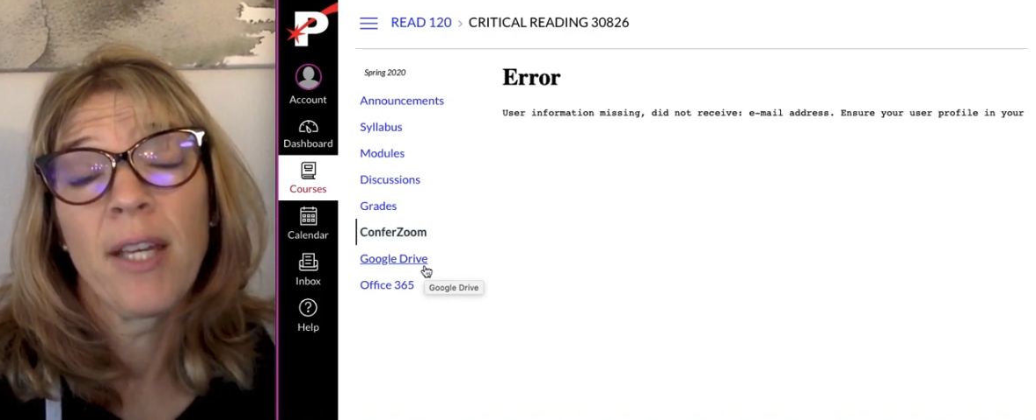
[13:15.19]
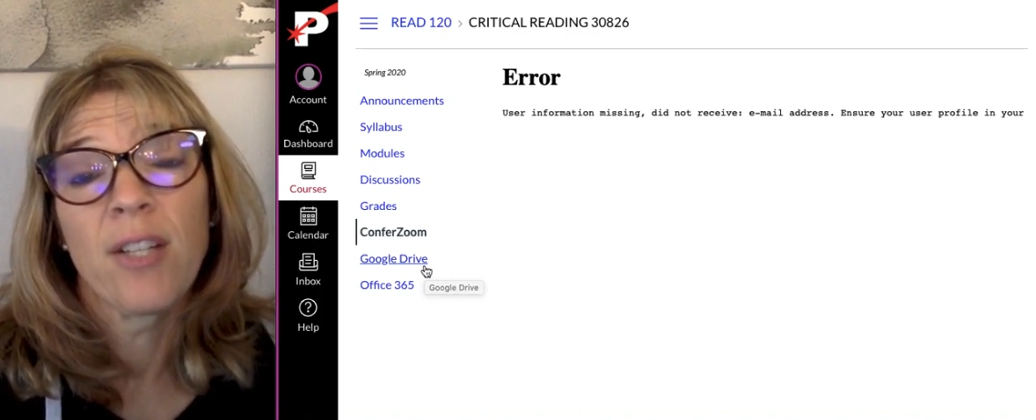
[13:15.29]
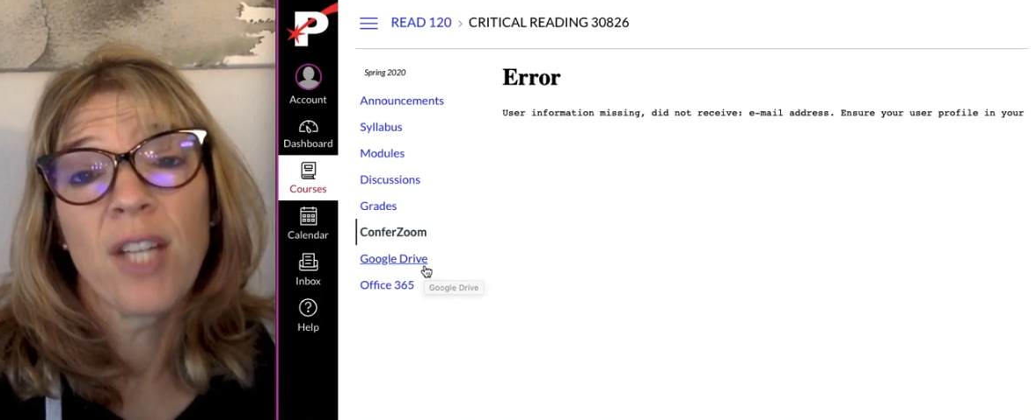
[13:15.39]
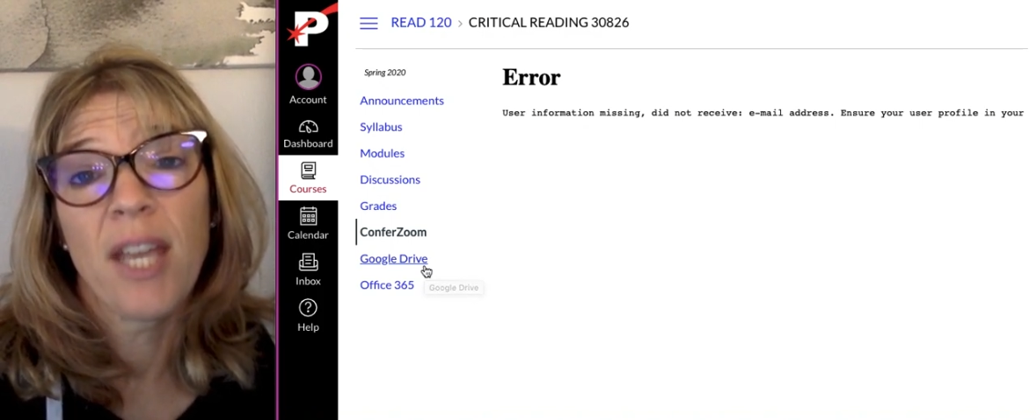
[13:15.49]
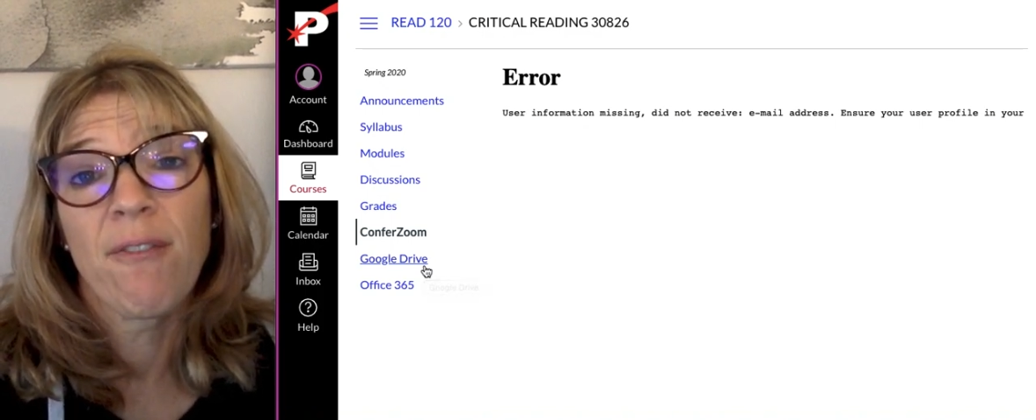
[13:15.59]

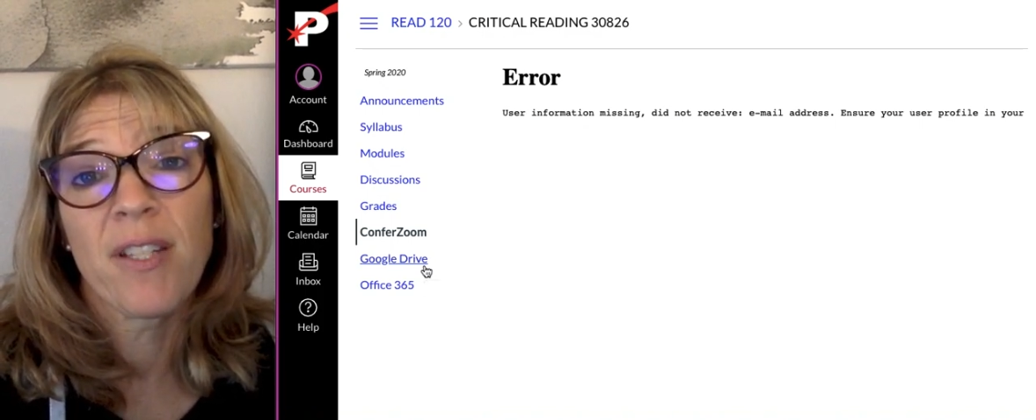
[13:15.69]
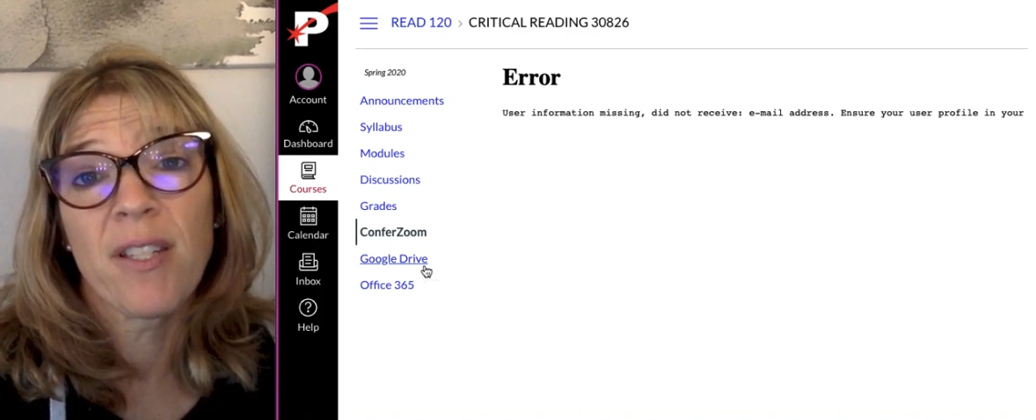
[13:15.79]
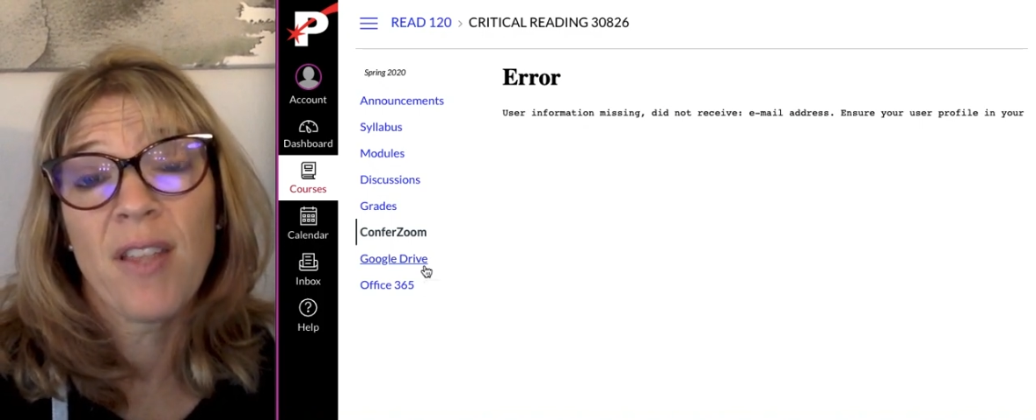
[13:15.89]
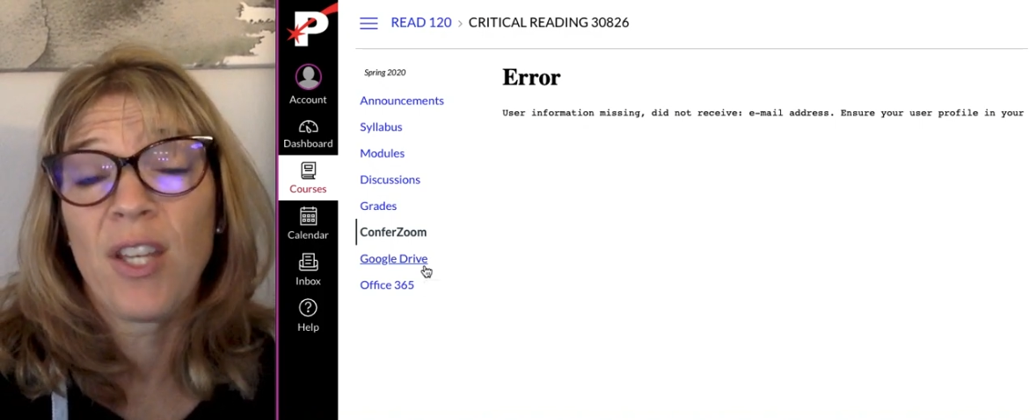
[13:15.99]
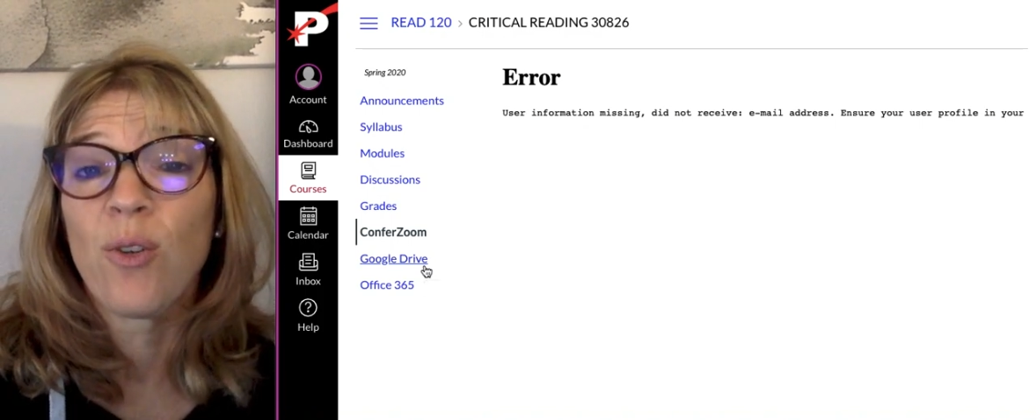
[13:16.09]
to
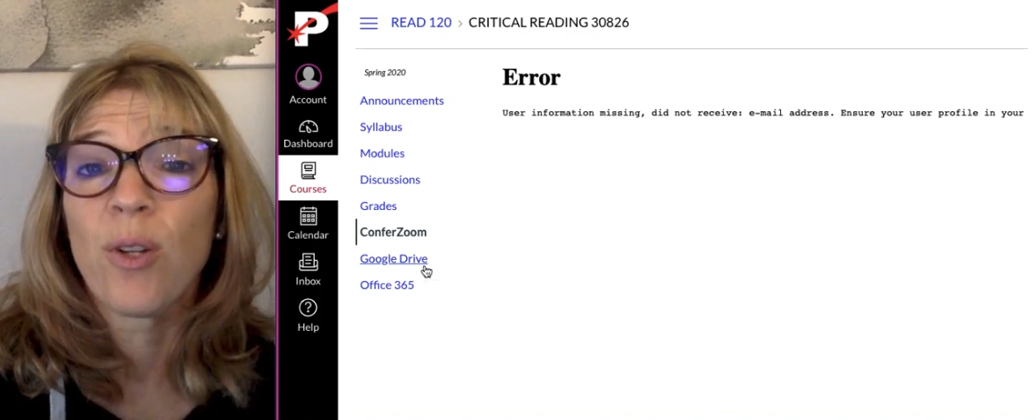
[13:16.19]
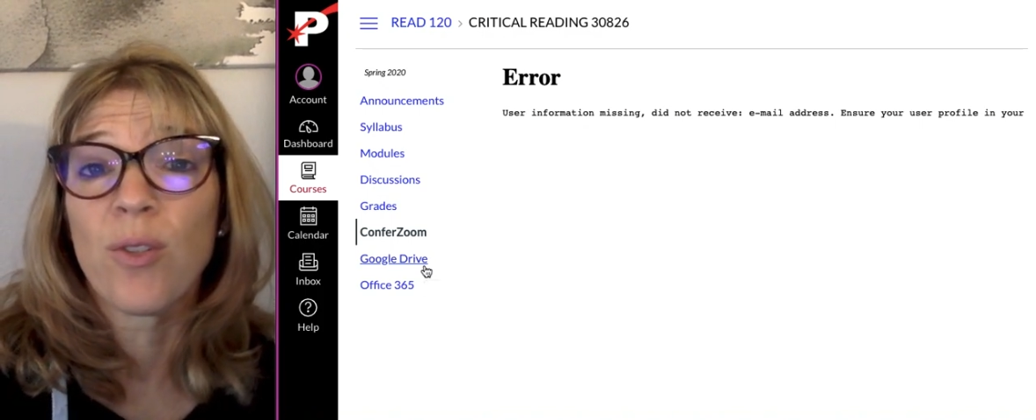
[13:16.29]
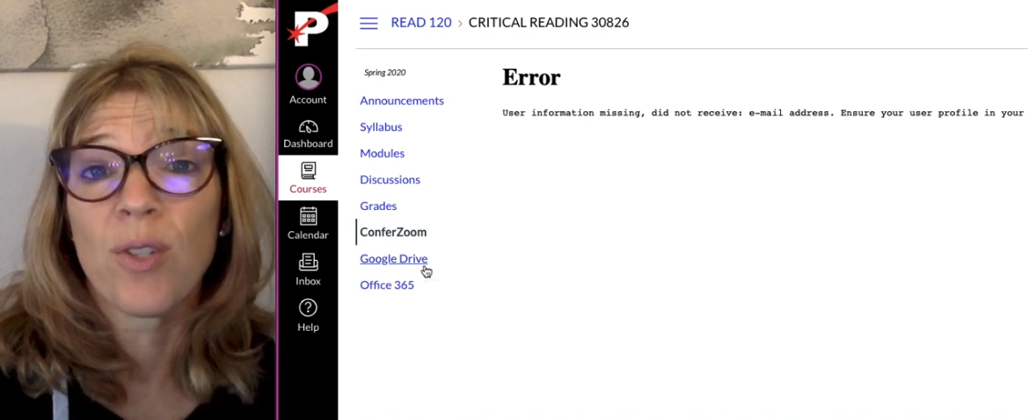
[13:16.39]
Canvas, and then you could